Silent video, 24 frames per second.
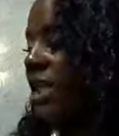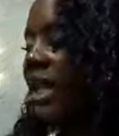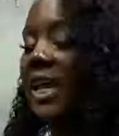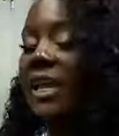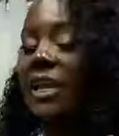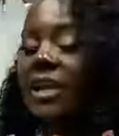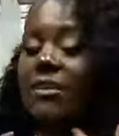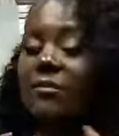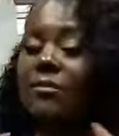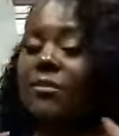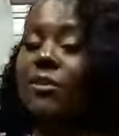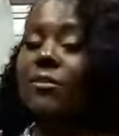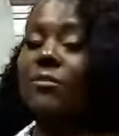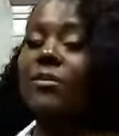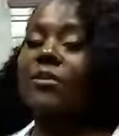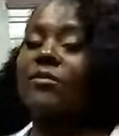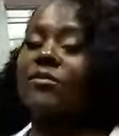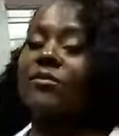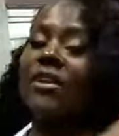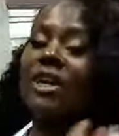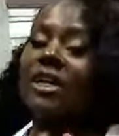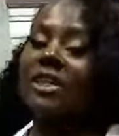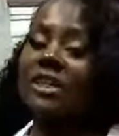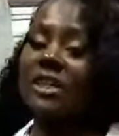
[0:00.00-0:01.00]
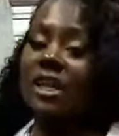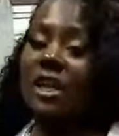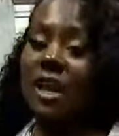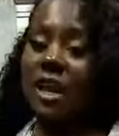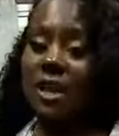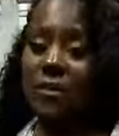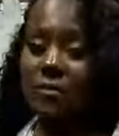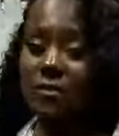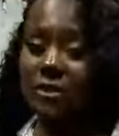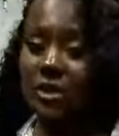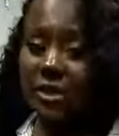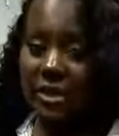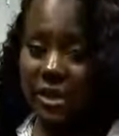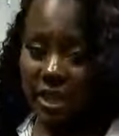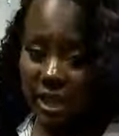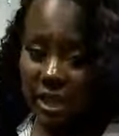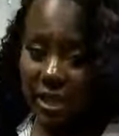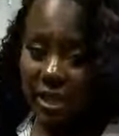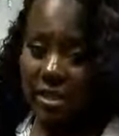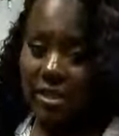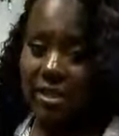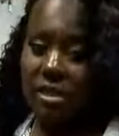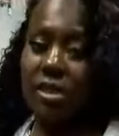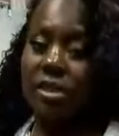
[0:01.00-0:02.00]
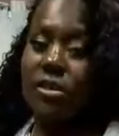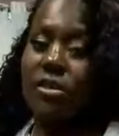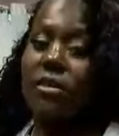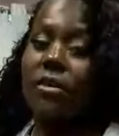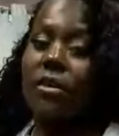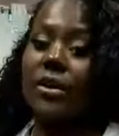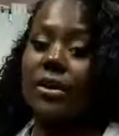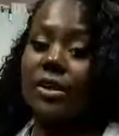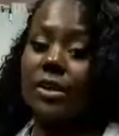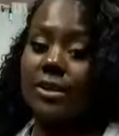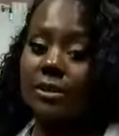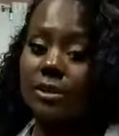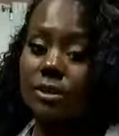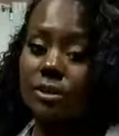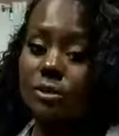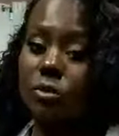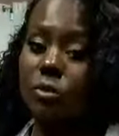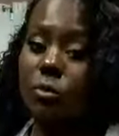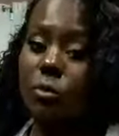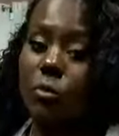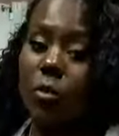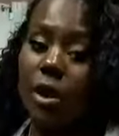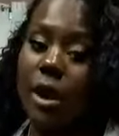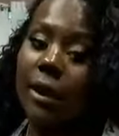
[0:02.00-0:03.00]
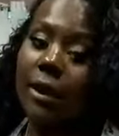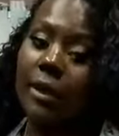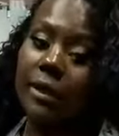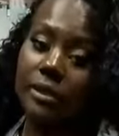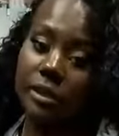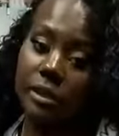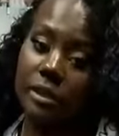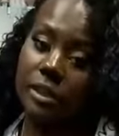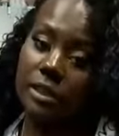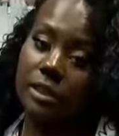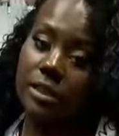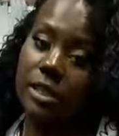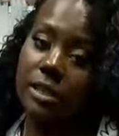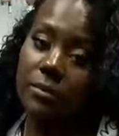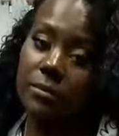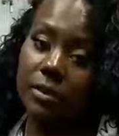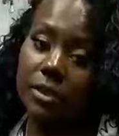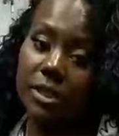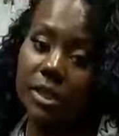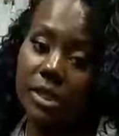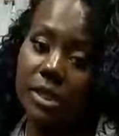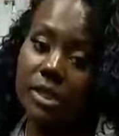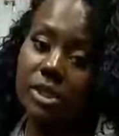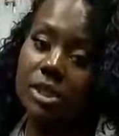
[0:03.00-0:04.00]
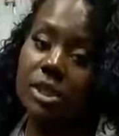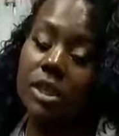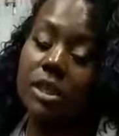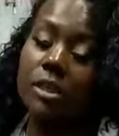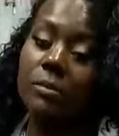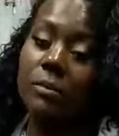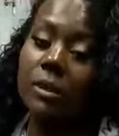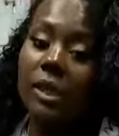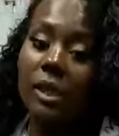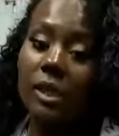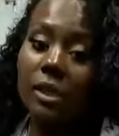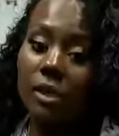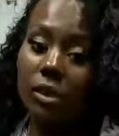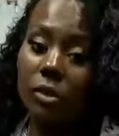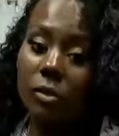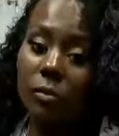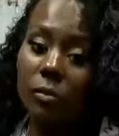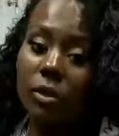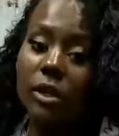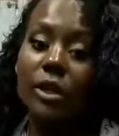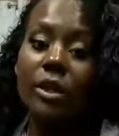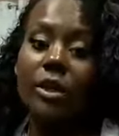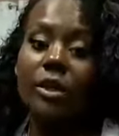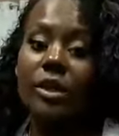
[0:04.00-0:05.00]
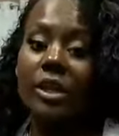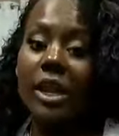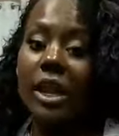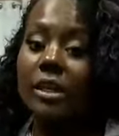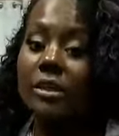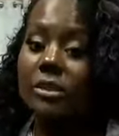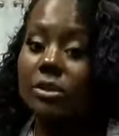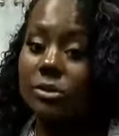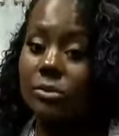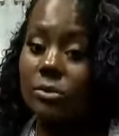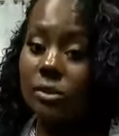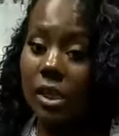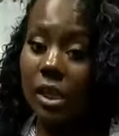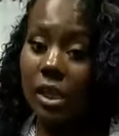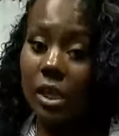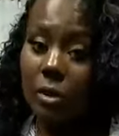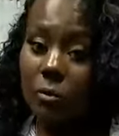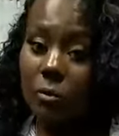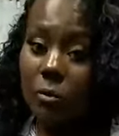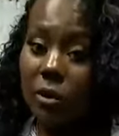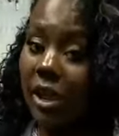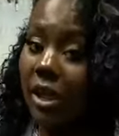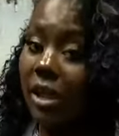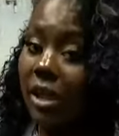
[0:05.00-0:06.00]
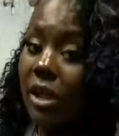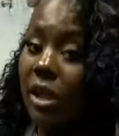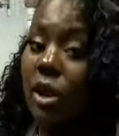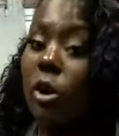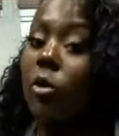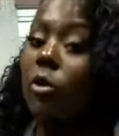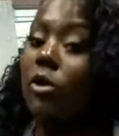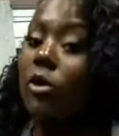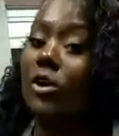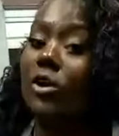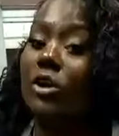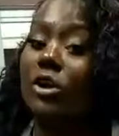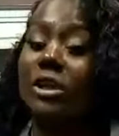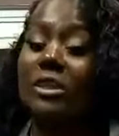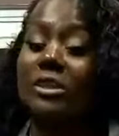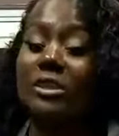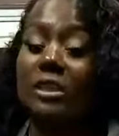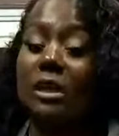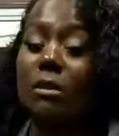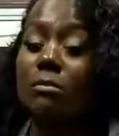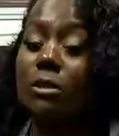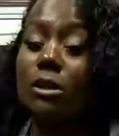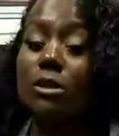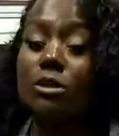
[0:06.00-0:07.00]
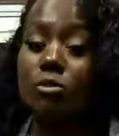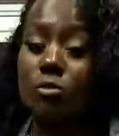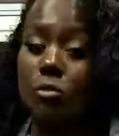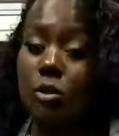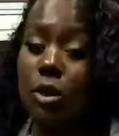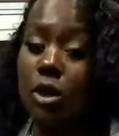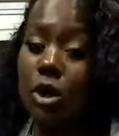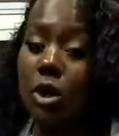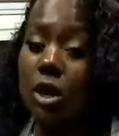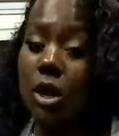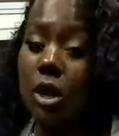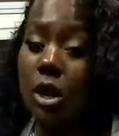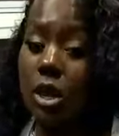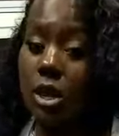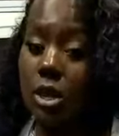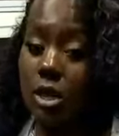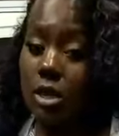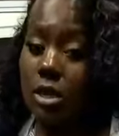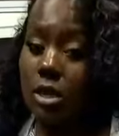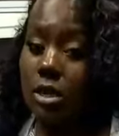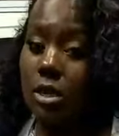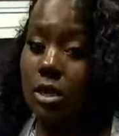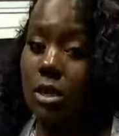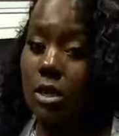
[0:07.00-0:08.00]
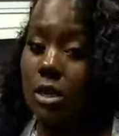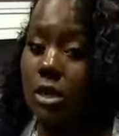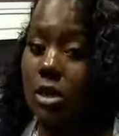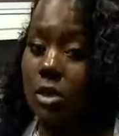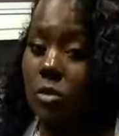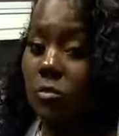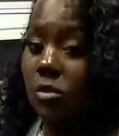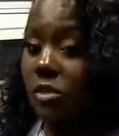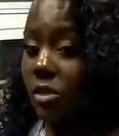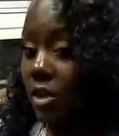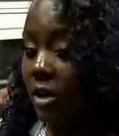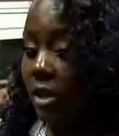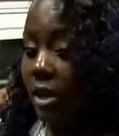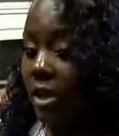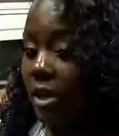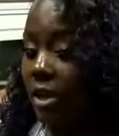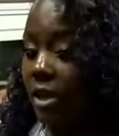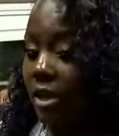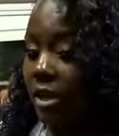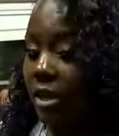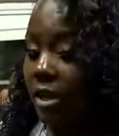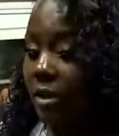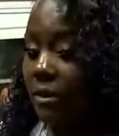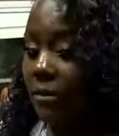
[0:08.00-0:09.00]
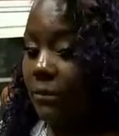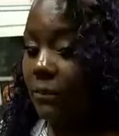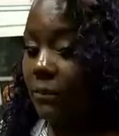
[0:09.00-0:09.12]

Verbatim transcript: like if you're refreshing every day, your initial wash and deep condition at the beginning of the week, you're not doing it right, or something's going on with your hair.